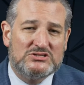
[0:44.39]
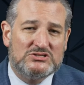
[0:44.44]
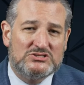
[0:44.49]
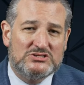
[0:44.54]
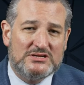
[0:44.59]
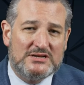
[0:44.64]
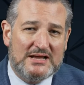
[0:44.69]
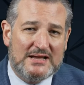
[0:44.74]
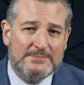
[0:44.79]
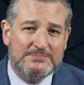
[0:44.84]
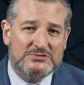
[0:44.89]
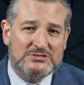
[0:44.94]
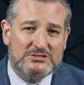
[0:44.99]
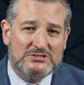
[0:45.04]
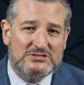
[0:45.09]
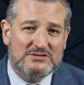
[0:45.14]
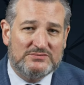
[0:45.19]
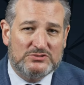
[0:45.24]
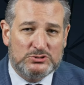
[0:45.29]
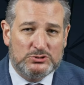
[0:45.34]
a
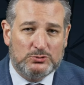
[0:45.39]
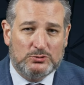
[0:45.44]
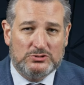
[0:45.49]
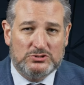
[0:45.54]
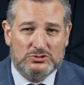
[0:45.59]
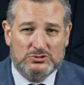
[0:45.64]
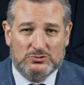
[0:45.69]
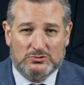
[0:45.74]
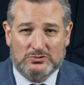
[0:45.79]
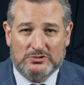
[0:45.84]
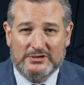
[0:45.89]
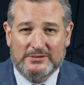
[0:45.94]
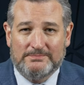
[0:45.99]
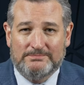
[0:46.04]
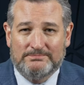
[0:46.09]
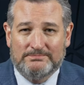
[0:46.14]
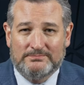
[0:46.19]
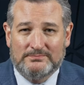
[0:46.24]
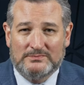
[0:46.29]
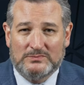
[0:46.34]
synopsis of a short story
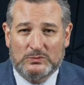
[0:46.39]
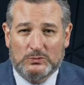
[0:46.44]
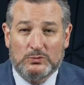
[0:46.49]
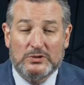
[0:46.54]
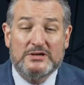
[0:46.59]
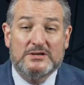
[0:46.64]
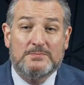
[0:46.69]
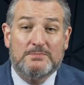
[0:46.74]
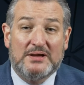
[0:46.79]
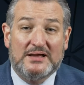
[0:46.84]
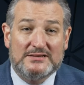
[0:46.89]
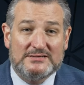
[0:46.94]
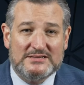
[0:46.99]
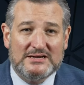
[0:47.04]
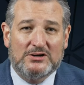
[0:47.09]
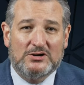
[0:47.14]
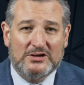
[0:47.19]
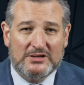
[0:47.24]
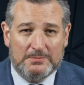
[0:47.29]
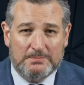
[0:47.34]
written by
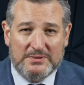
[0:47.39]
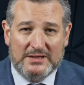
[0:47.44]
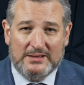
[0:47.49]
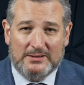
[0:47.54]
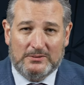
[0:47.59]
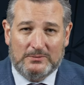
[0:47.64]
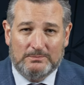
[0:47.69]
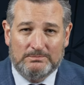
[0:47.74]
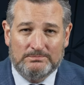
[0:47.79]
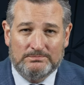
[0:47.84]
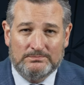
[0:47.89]
Derrick Bell,